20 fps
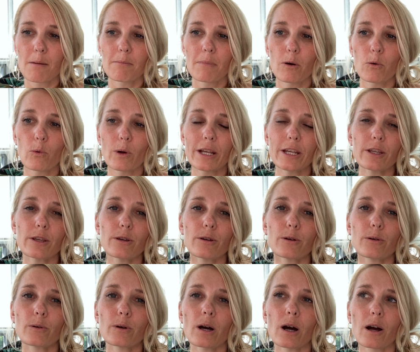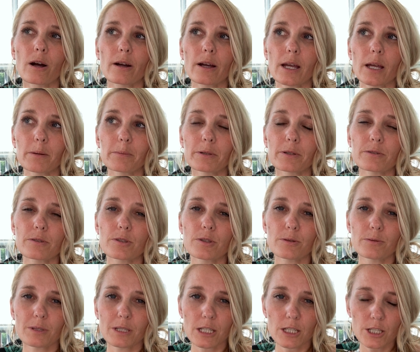but when you are able to
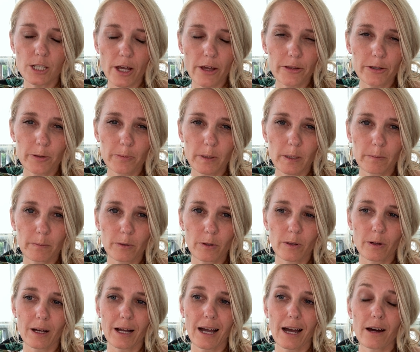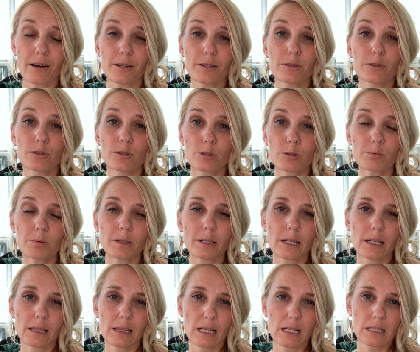teach other people how to
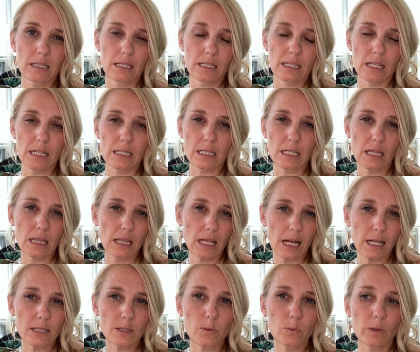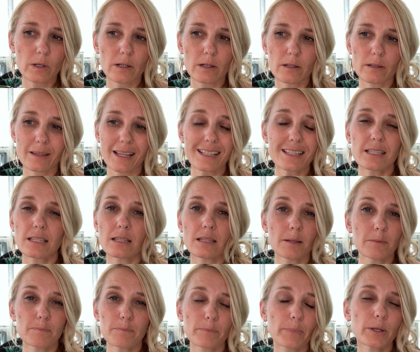duplicate that success, that's
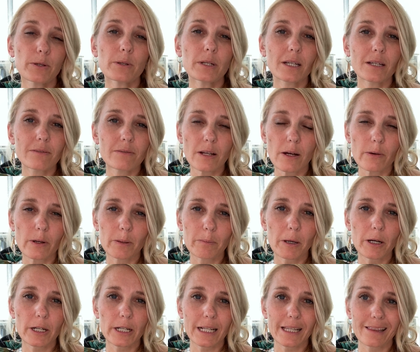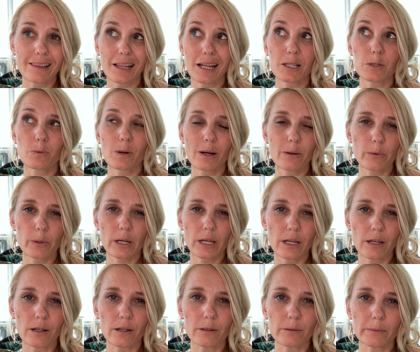the beauty of network marketing. That's why we're
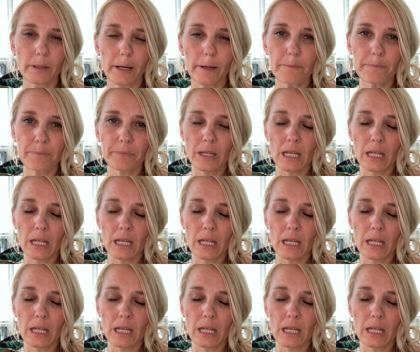here, right?